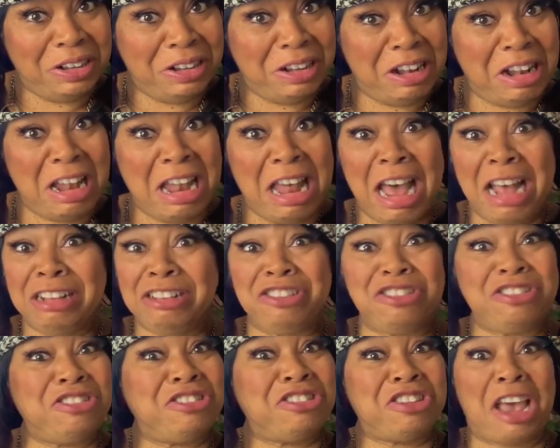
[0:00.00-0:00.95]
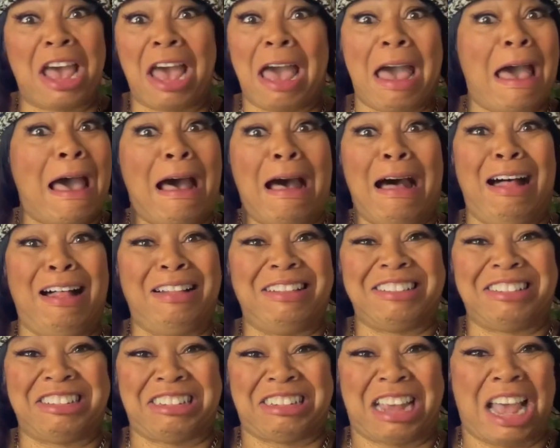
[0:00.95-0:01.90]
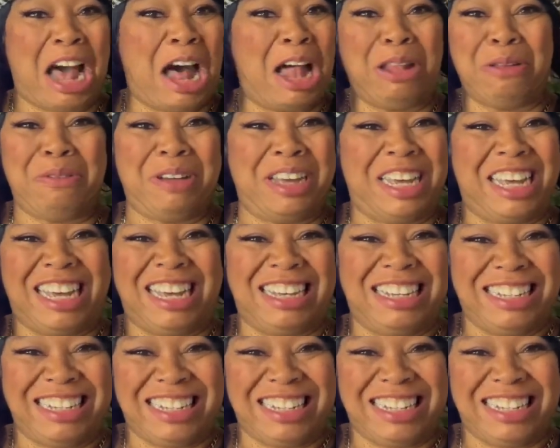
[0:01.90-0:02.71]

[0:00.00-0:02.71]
Let's shall we?